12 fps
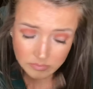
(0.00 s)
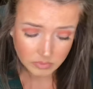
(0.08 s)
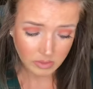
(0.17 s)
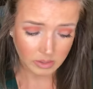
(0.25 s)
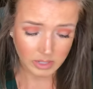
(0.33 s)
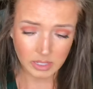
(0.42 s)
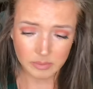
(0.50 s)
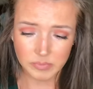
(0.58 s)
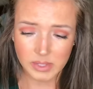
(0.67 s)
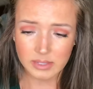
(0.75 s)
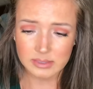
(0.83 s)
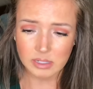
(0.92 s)
All right,
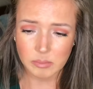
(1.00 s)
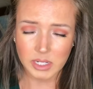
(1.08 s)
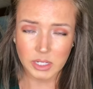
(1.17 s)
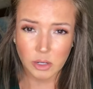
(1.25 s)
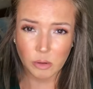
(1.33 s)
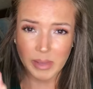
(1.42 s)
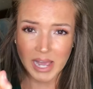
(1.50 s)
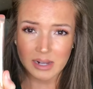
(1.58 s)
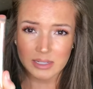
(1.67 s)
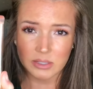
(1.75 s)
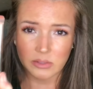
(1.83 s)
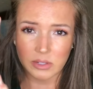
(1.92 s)
next I'm gonna go back
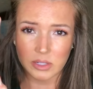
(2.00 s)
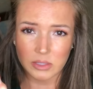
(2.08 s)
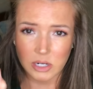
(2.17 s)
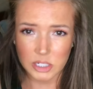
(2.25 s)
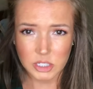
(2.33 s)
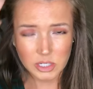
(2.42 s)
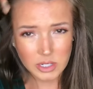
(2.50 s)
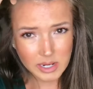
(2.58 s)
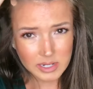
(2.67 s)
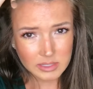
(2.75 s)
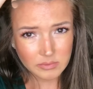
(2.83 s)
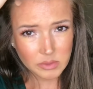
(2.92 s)
to the larger
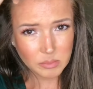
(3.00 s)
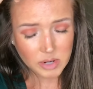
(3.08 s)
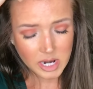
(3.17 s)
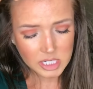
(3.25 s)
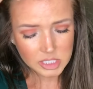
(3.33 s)
end of the brush